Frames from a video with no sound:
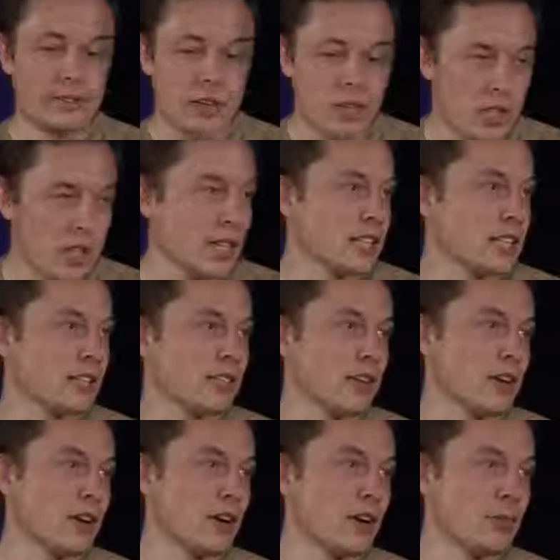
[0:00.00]
functionality of
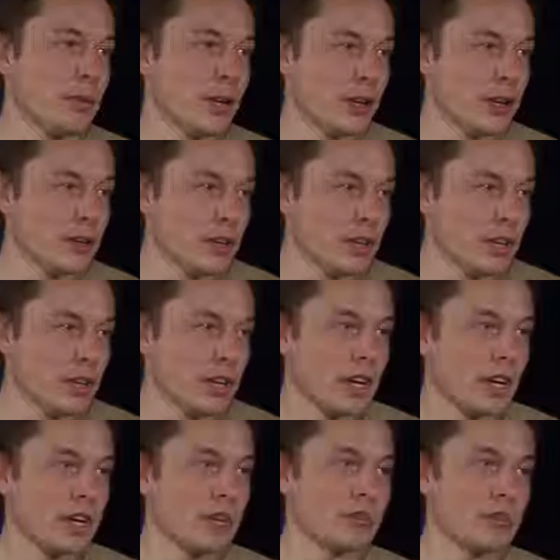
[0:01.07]
the car better.
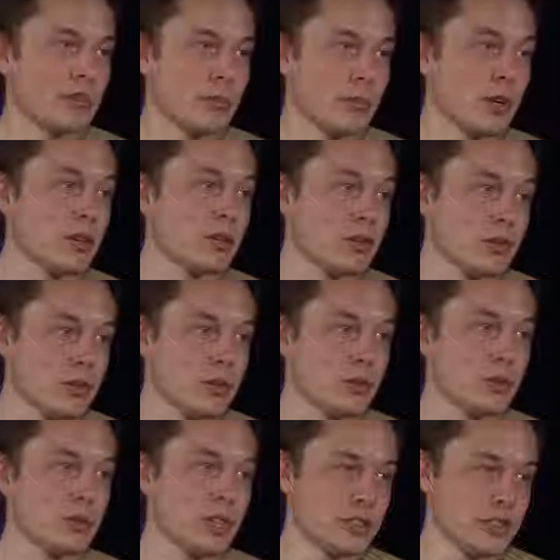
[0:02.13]
So Model
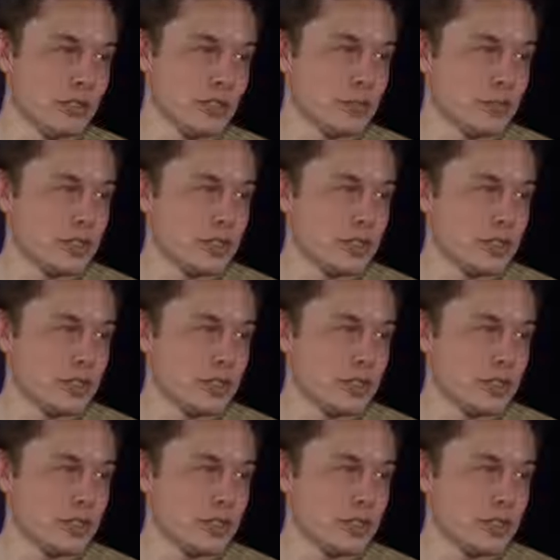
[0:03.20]
2 is